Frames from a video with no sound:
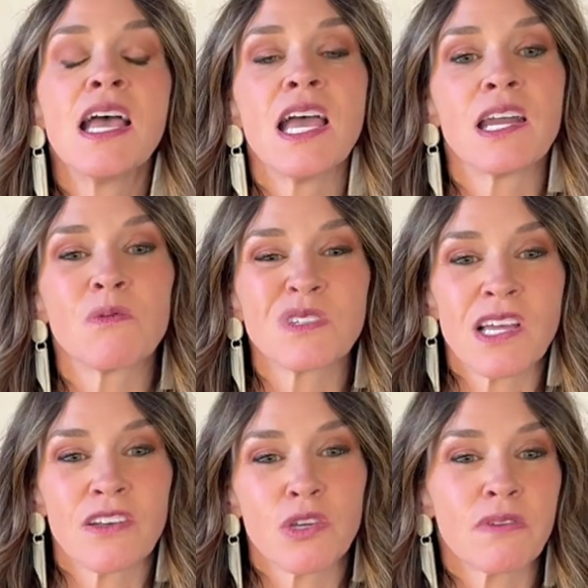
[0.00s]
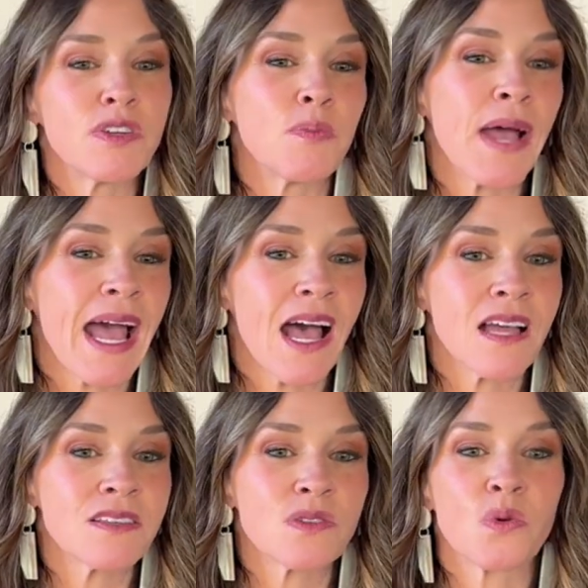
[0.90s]
and it will tell you if you
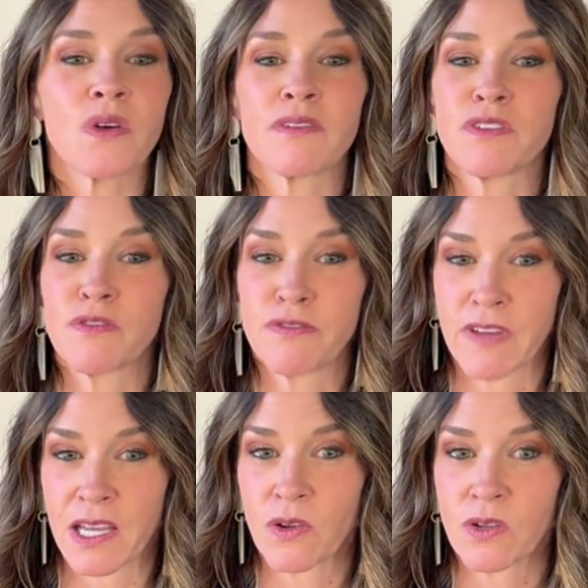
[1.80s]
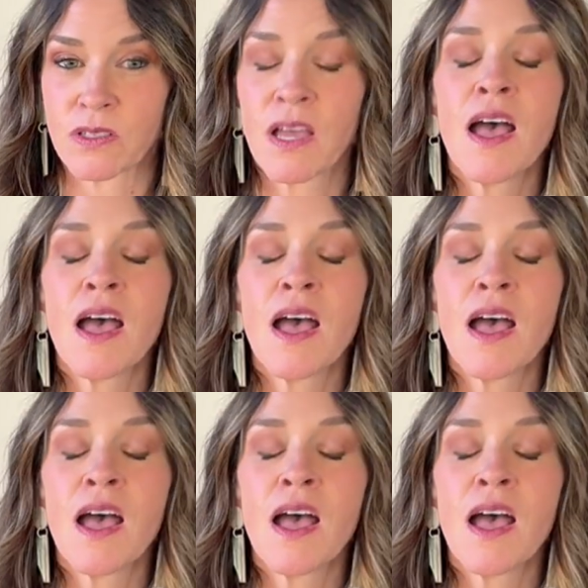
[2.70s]
passed or if you failed.